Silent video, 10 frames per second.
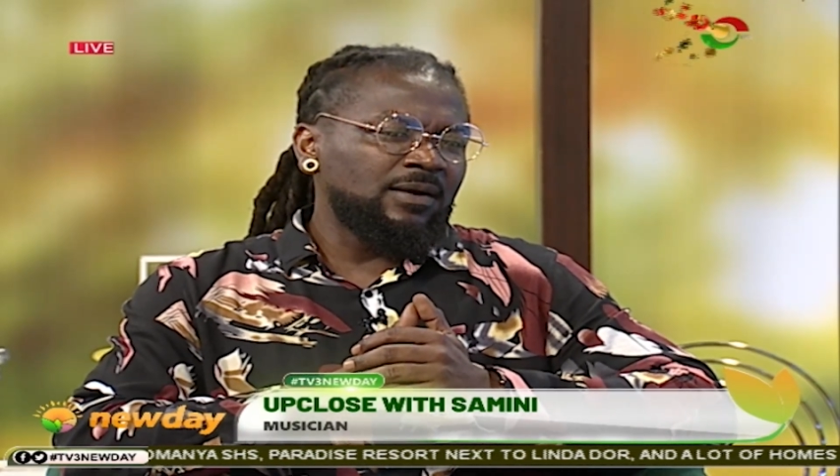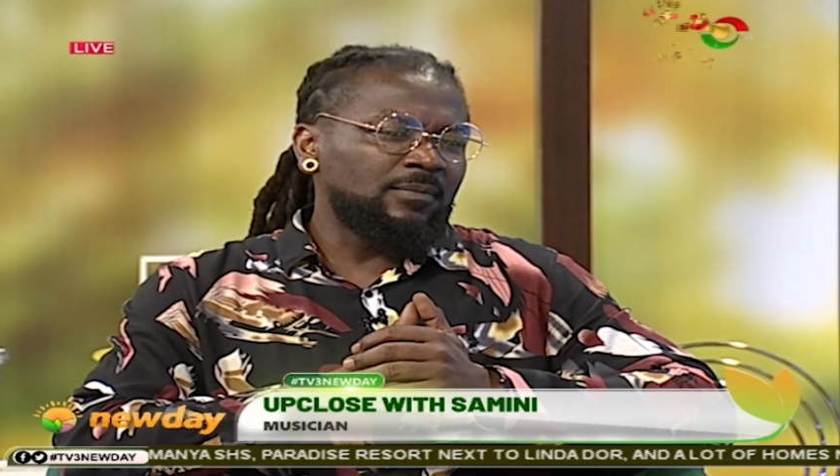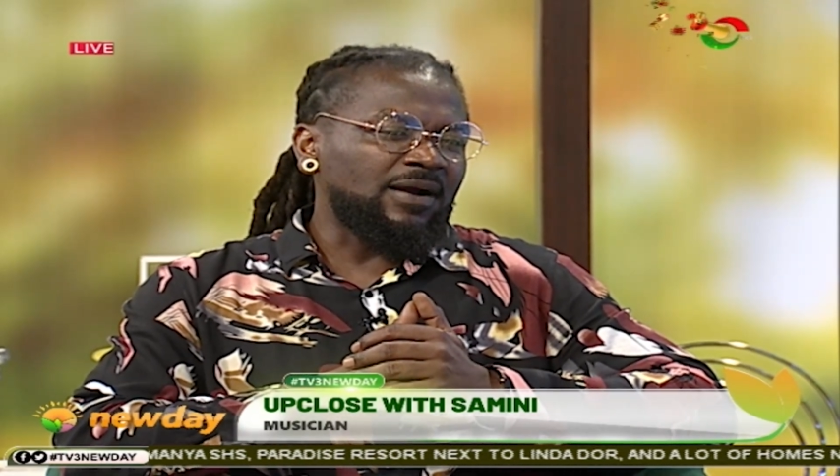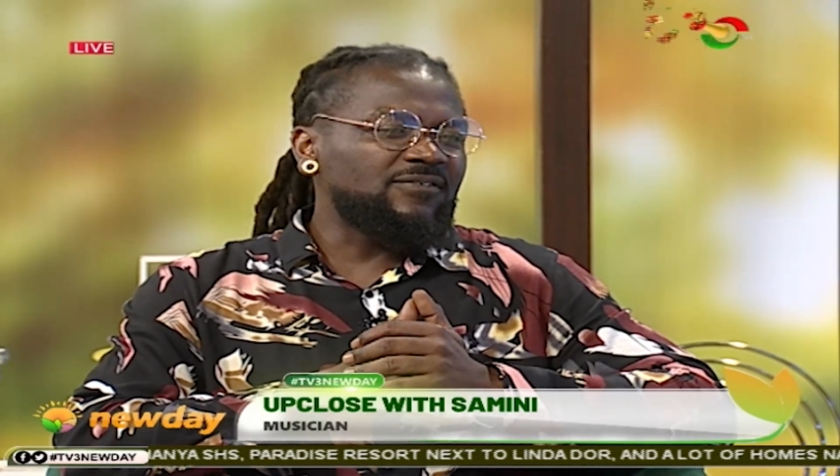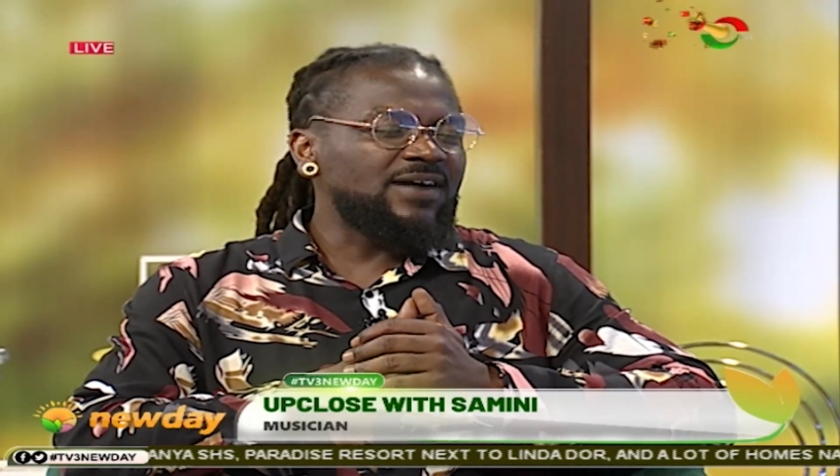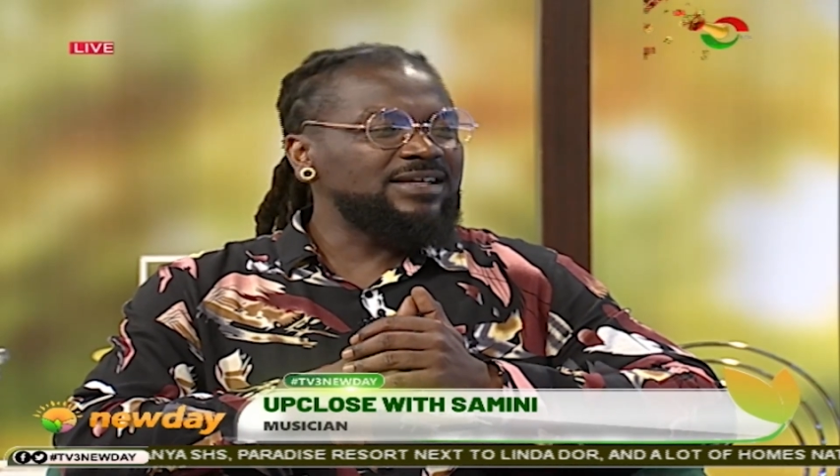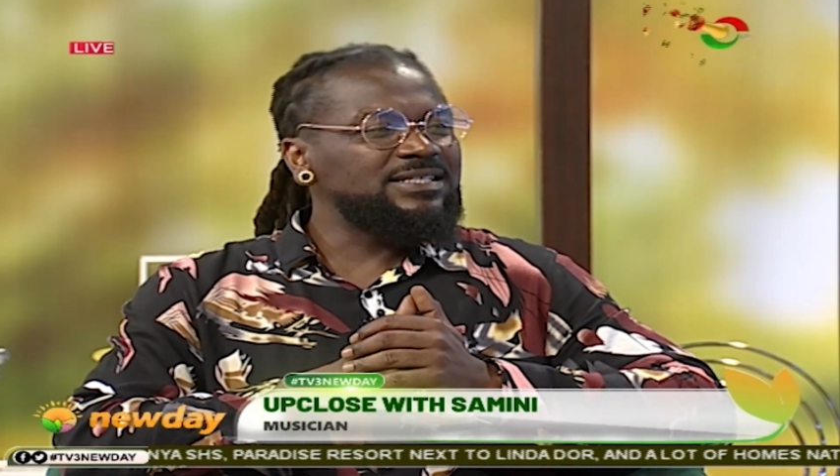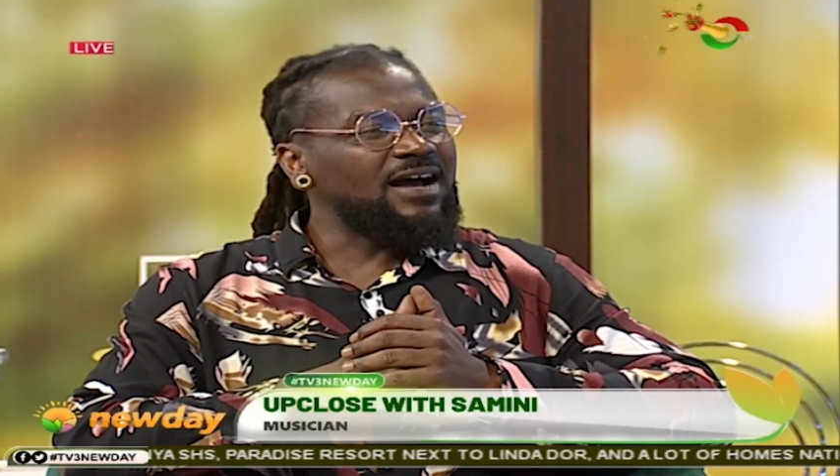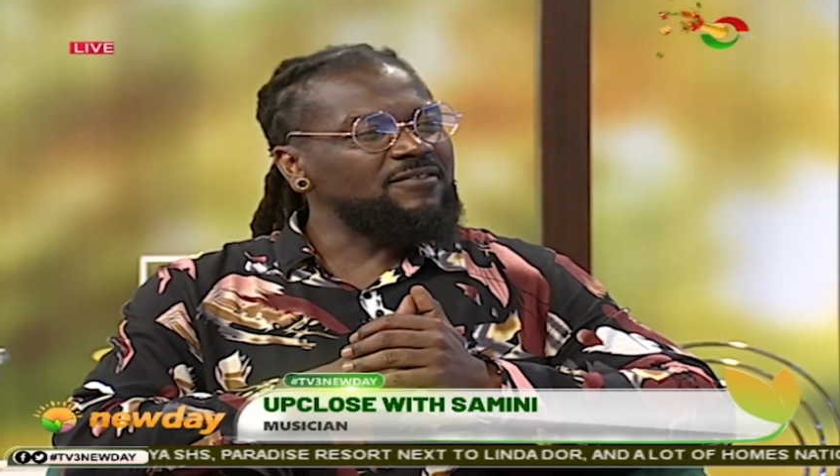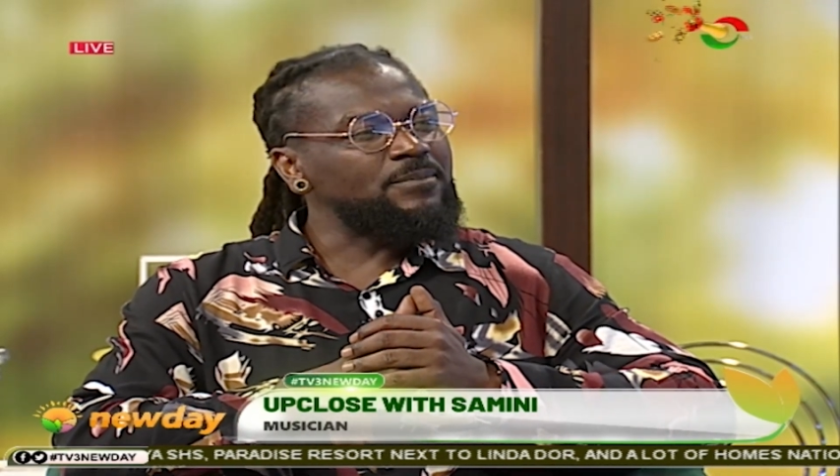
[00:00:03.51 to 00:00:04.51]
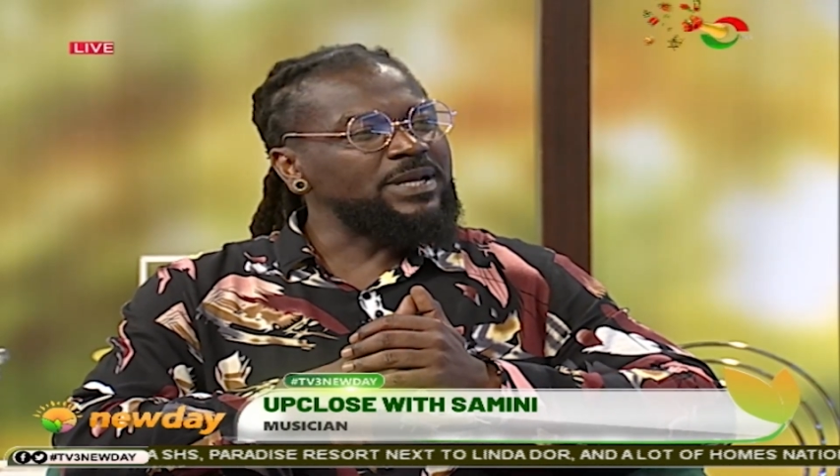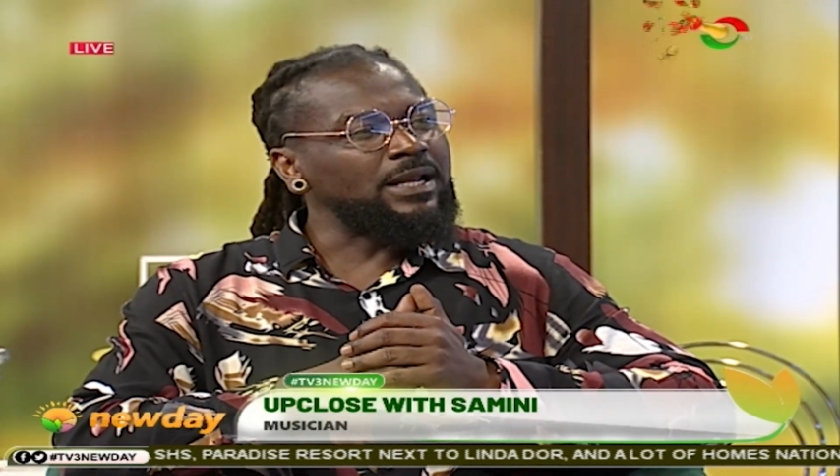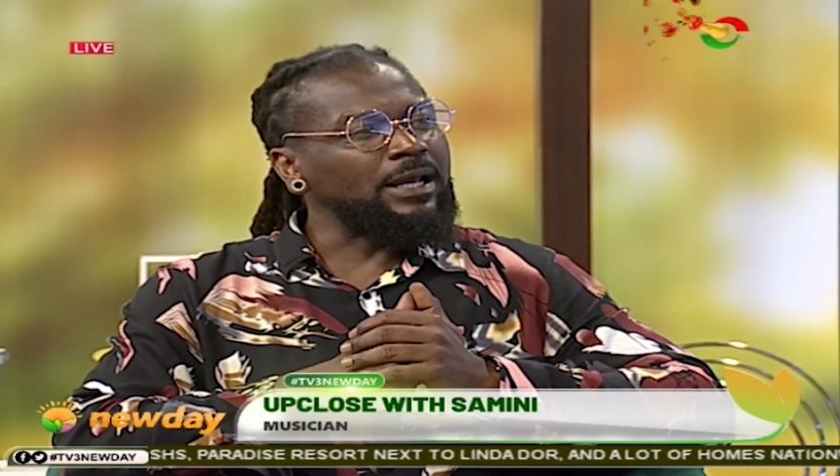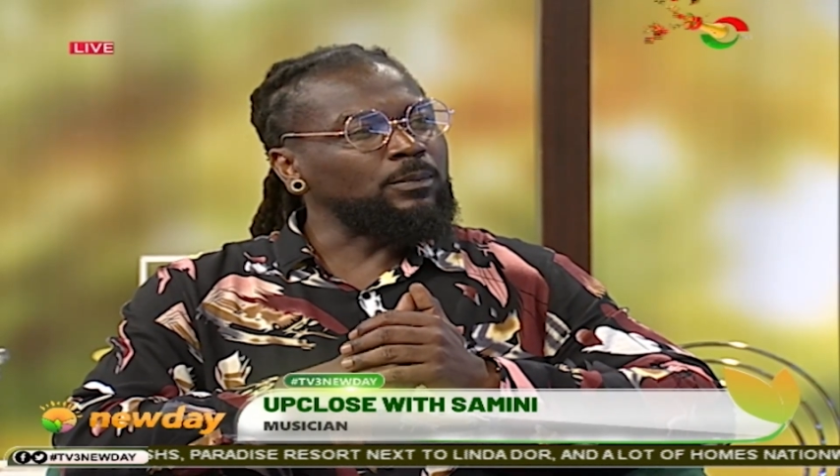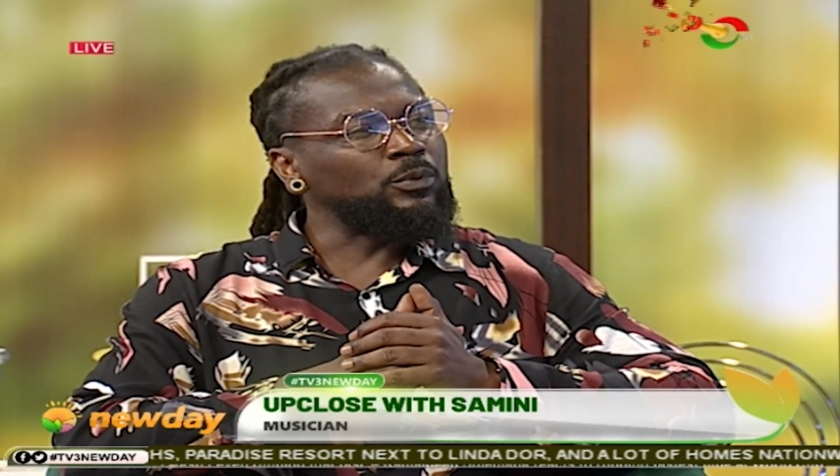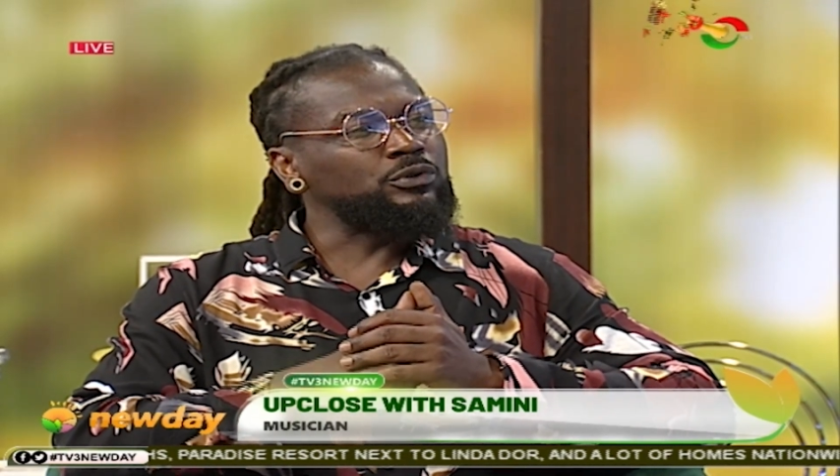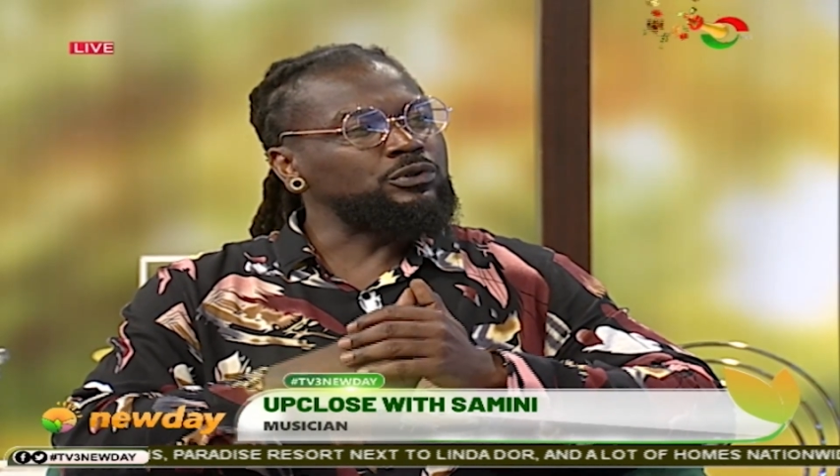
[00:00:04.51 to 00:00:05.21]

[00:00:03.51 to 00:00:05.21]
my fans have been able